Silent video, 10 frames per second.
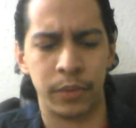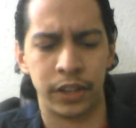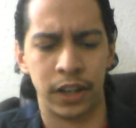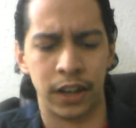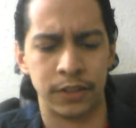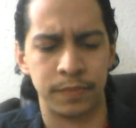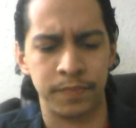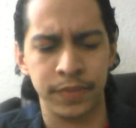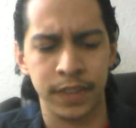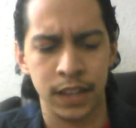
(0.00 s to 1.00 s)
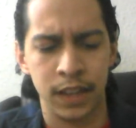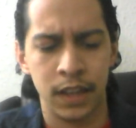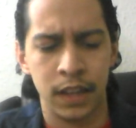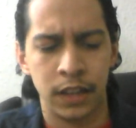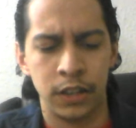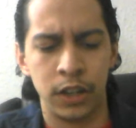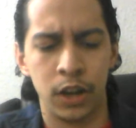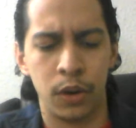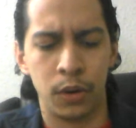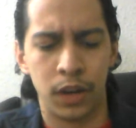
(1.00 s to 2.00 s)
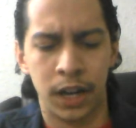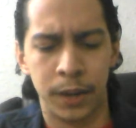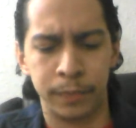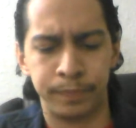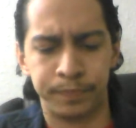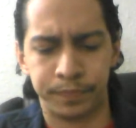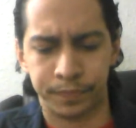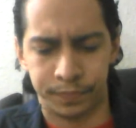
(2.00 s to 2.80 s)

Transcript: with you guys. You know,